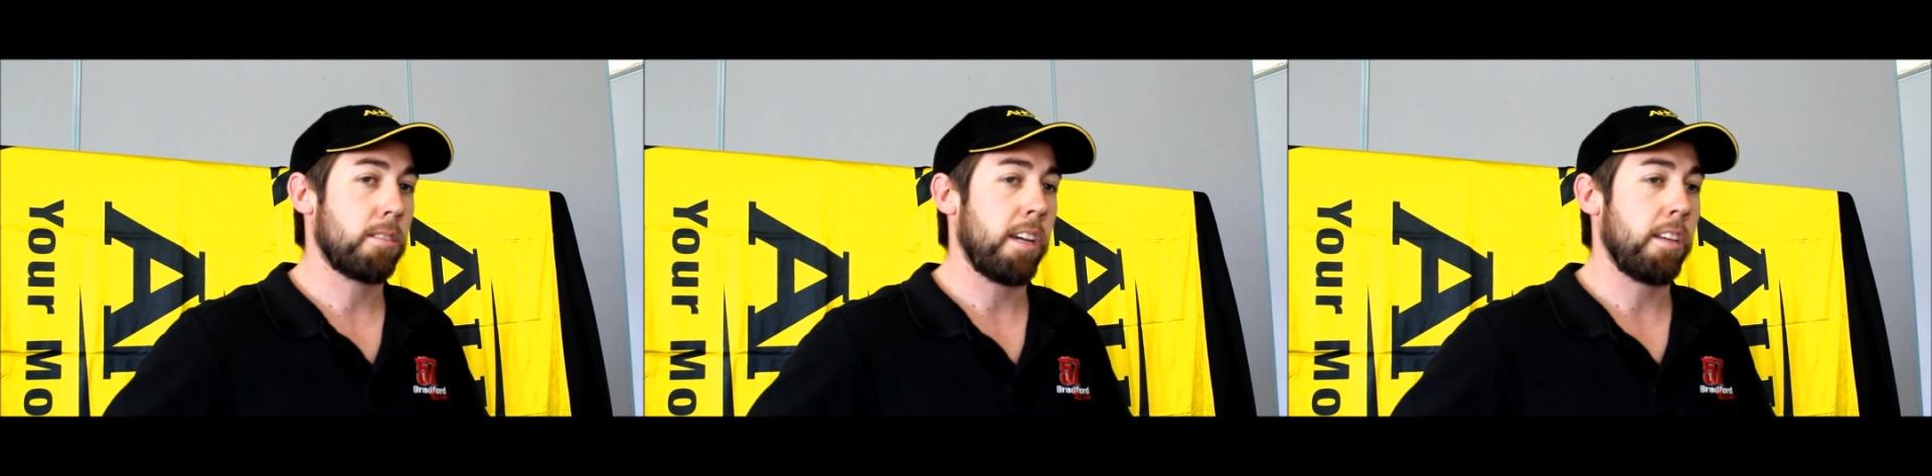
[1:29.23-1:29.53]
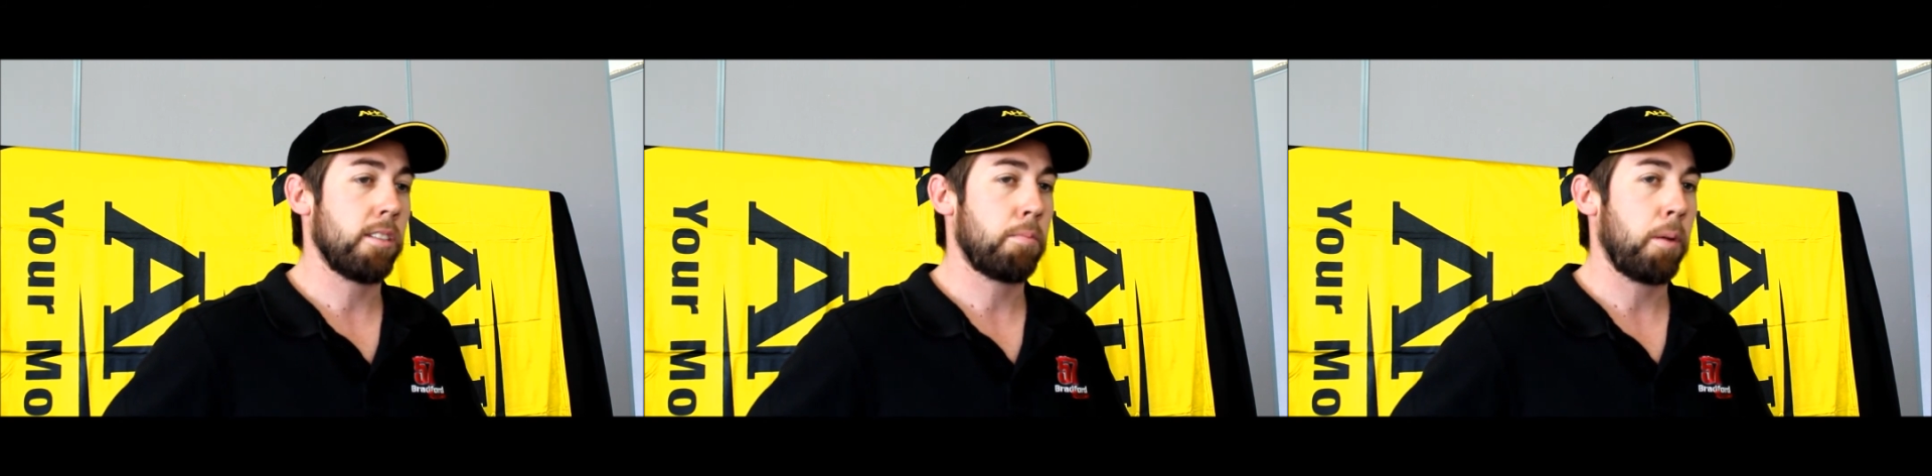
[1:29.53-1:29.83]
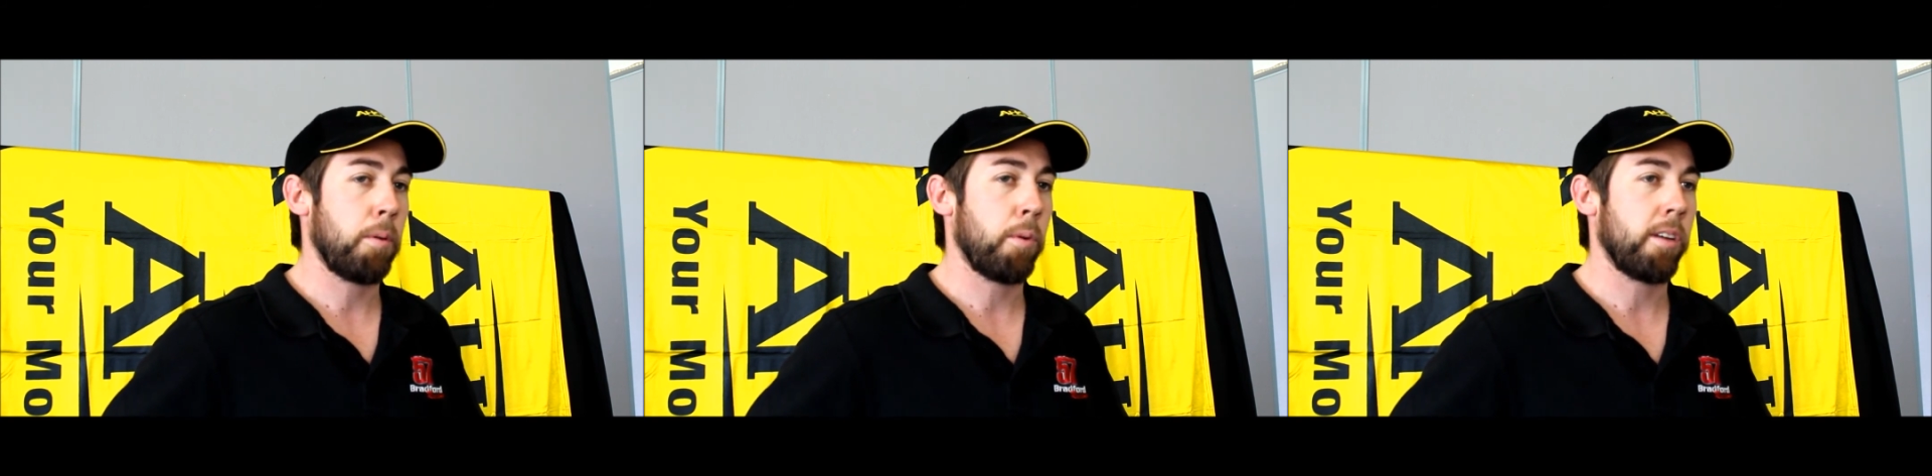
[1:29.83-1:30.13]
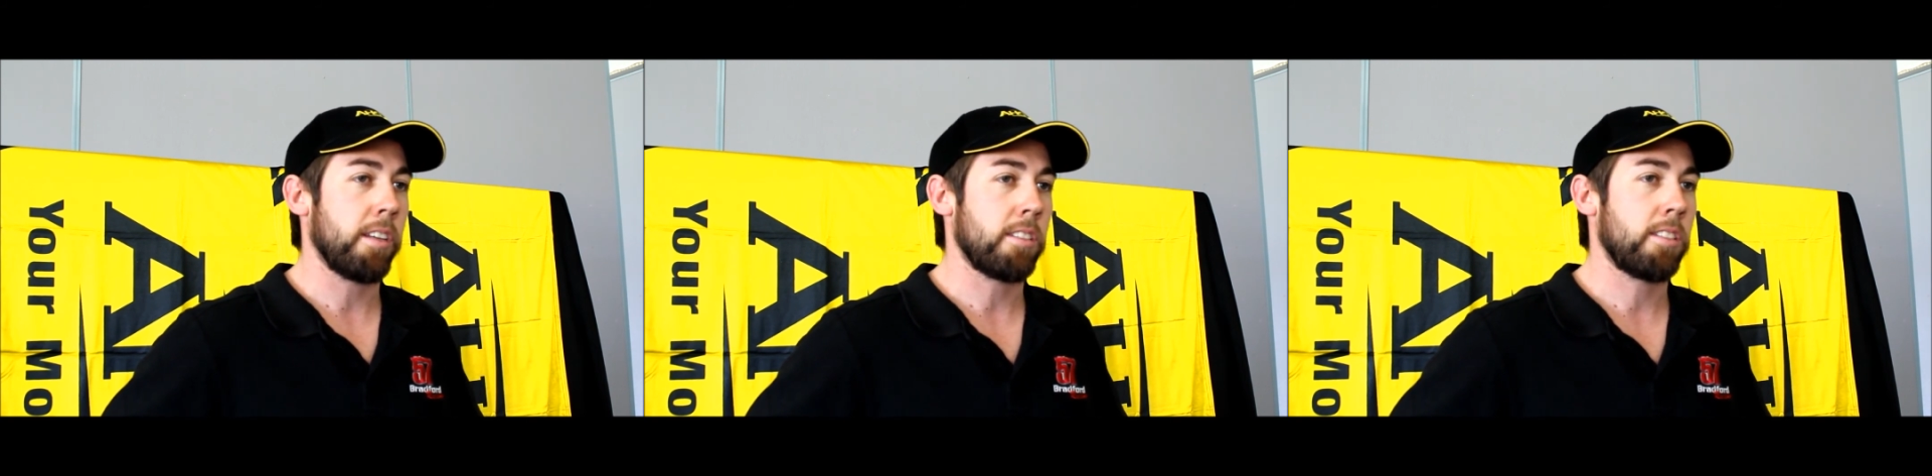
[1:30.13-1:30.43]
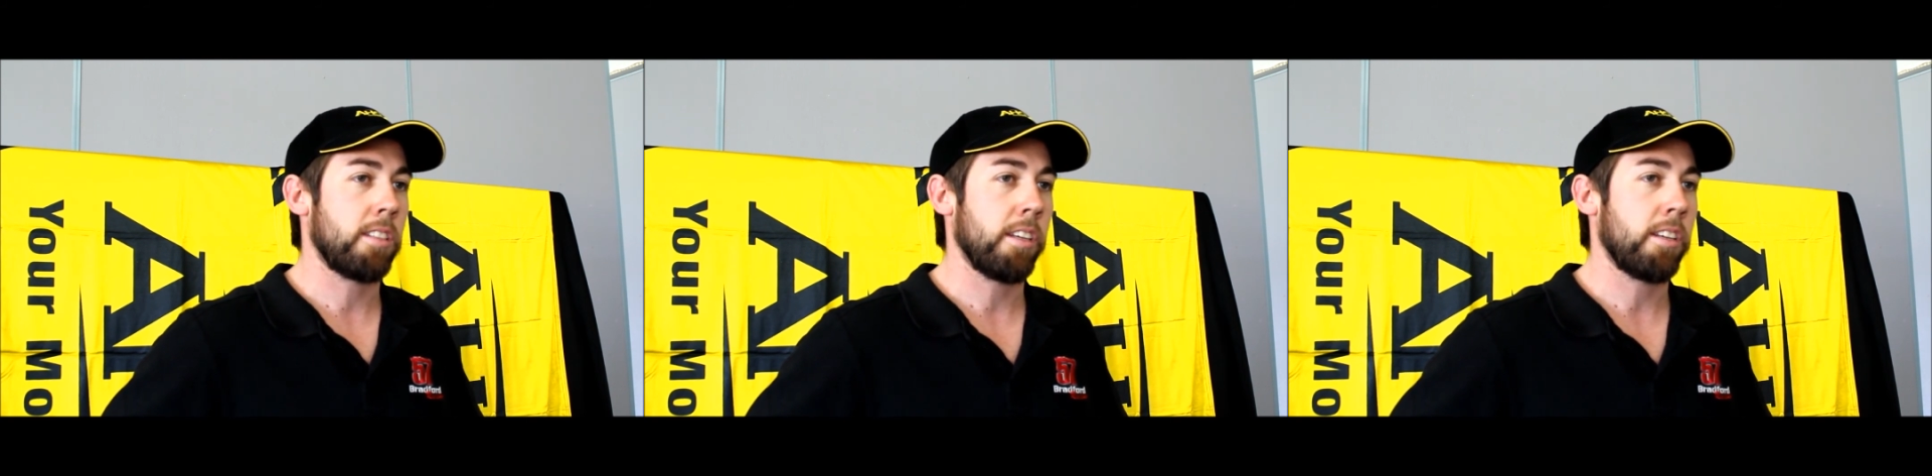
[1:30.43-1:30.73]
challenge is probably when it gets
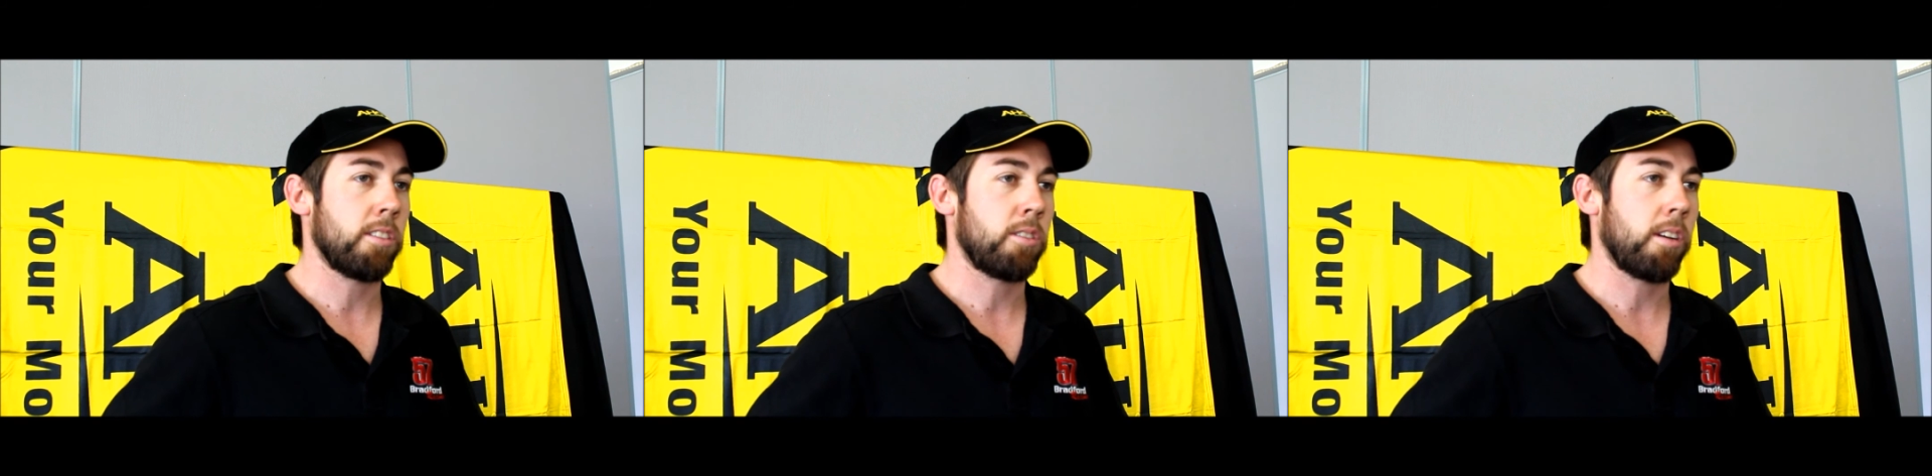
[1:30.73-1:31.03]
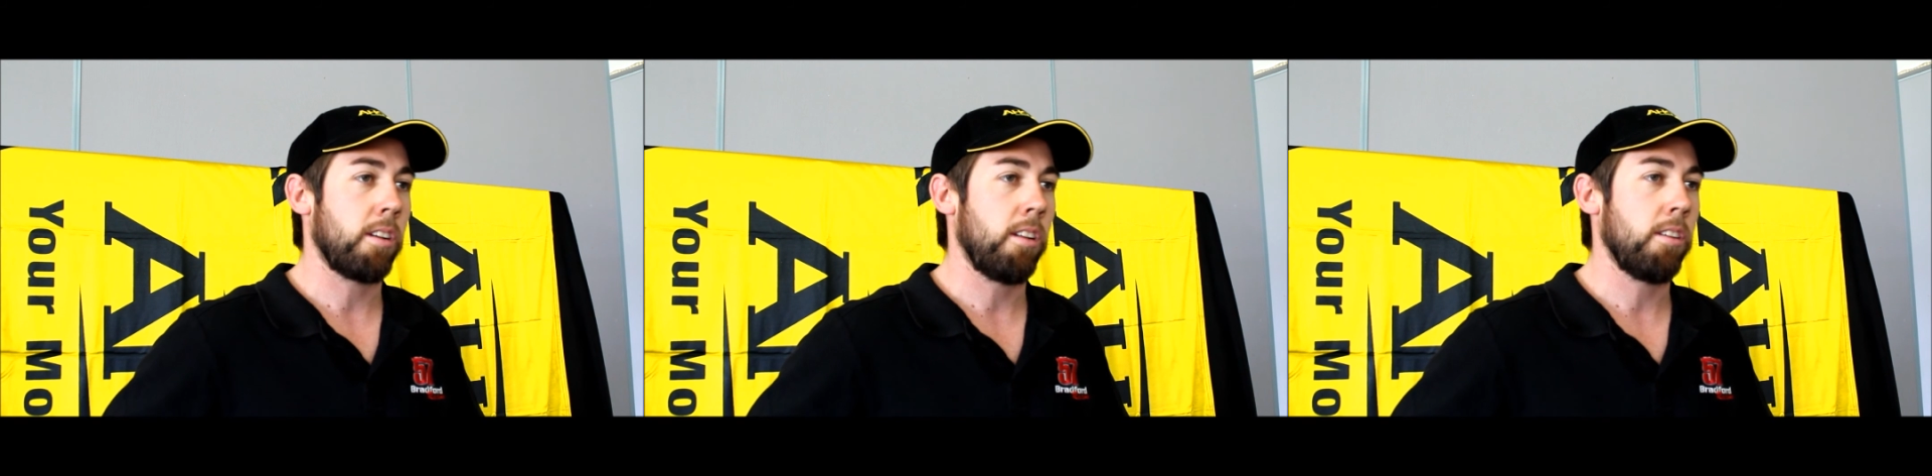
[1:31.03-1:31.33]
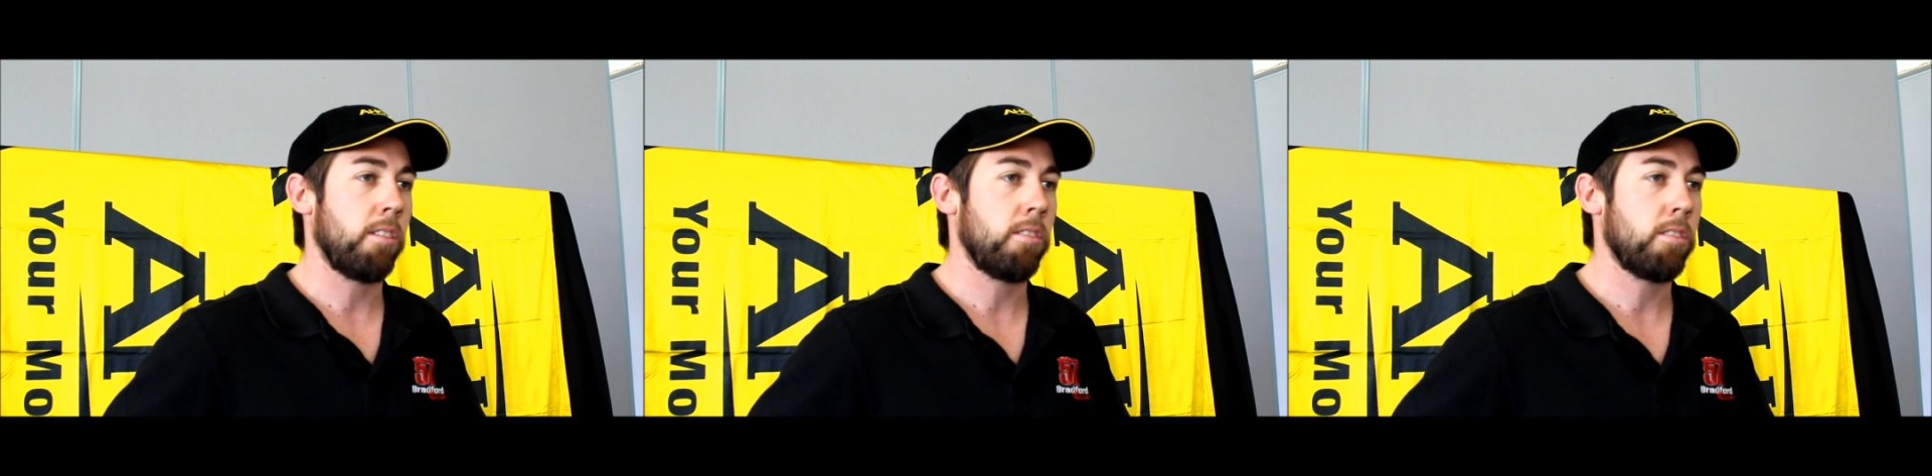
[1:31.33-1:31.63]
slick, I struggle a little.